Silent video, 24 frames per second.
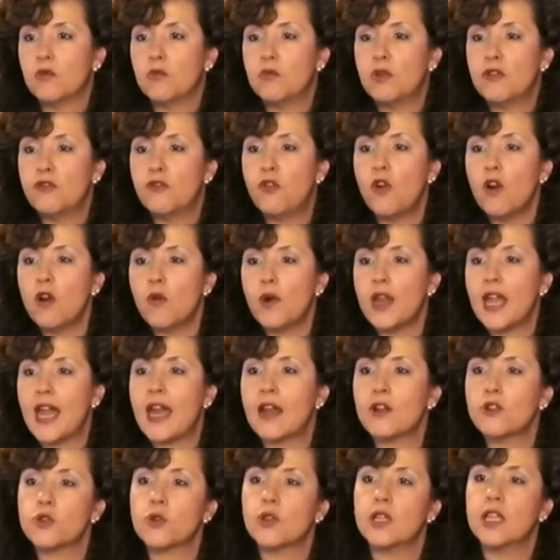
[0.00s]
Before we
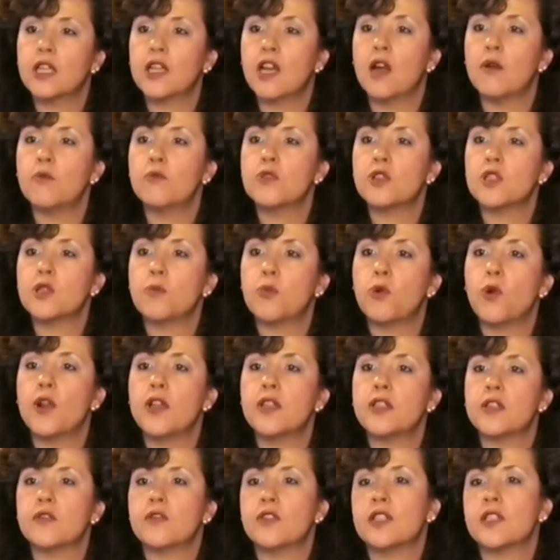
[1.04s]
actually come to the
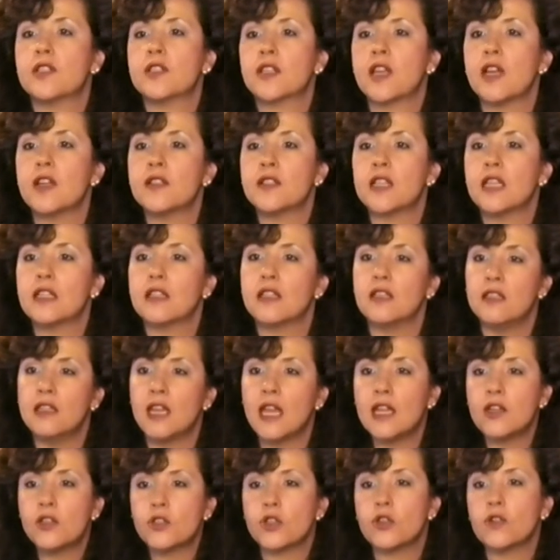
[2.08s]
point of discussing the
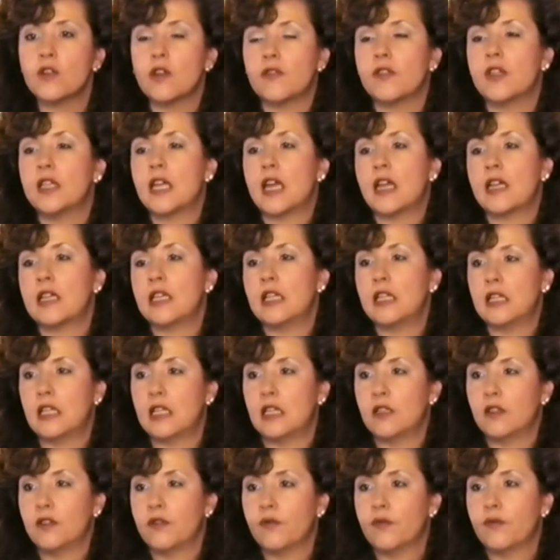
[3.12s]
nature of the
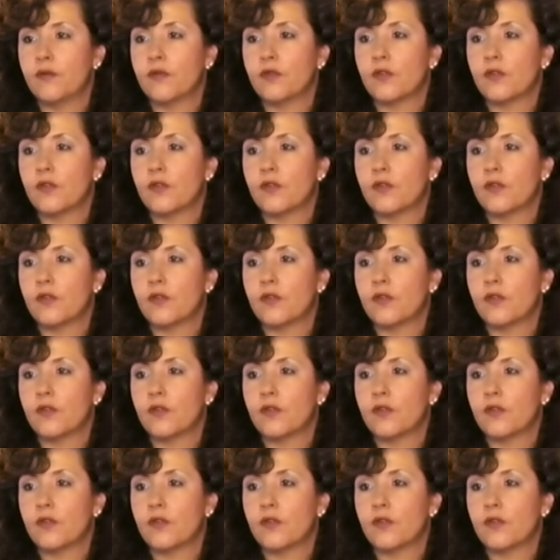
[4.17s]
Dakini,